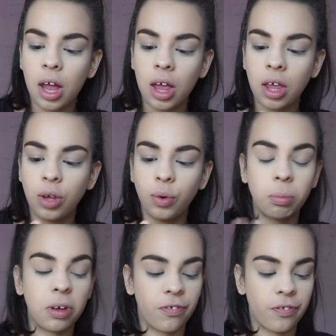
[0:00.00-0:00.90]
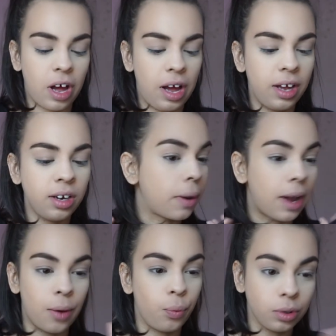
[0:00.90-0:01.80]
you would be fine. But
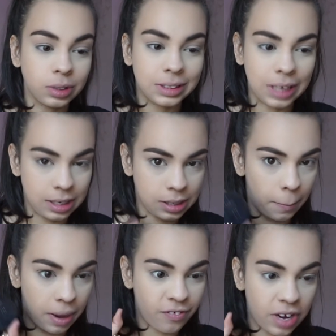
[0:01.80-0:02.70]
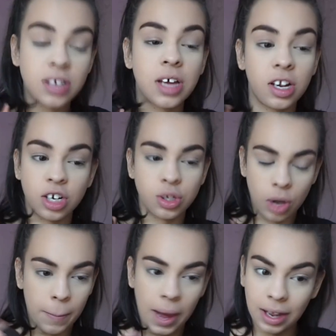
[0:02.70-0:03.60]
I will set my face. I just
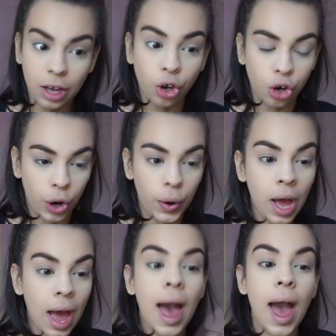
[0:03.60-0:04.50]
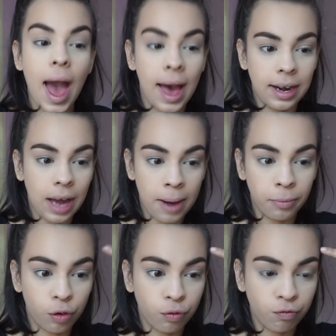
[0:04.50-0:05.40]
thought I might let you know. And
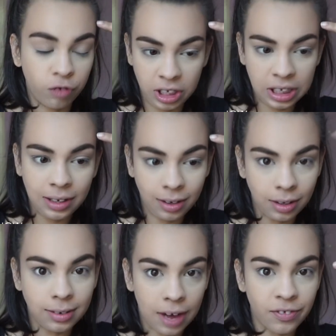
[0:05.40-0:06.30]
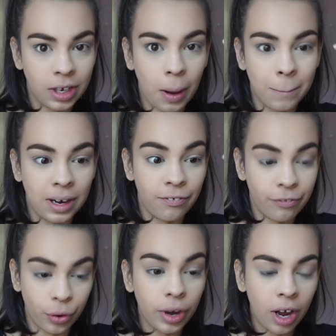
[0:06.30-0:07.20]
I'm really loving my
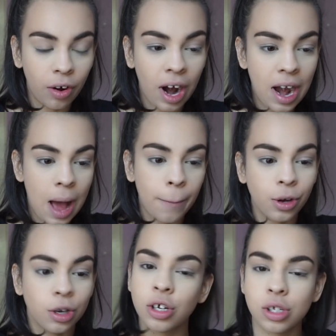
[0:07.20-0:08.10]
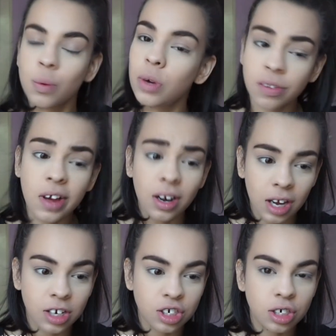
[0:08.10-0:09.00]
forehead right now, because with
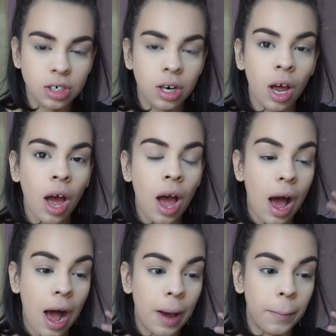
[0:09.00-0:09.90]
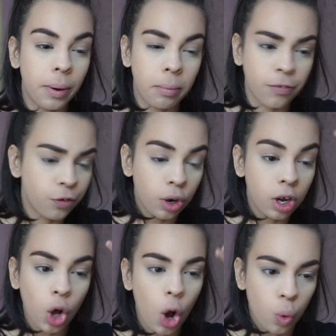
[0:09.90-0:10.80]
foundation, my
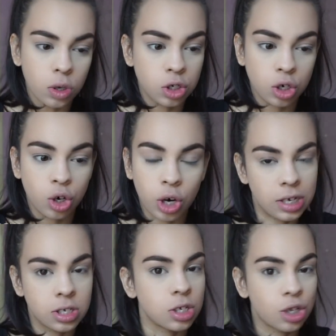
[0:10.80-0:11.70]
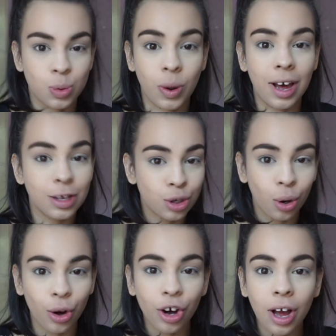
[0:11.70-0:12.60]
forehead always creases, because when I
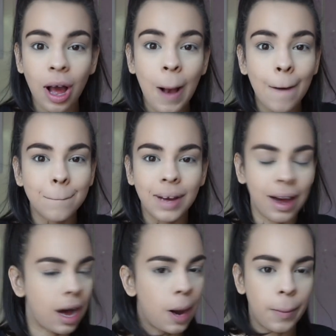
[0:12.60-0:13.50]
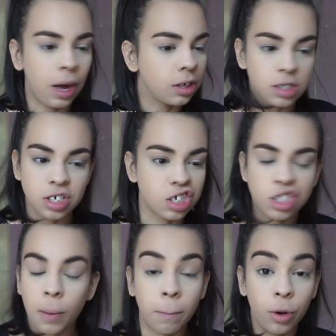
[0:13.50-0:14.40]
talk, my eyebrows are
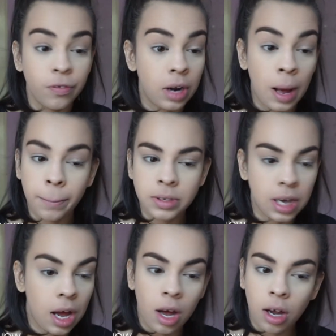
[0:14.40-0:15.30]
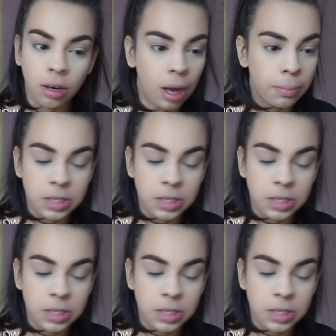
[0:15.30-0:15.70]
just moving up, down,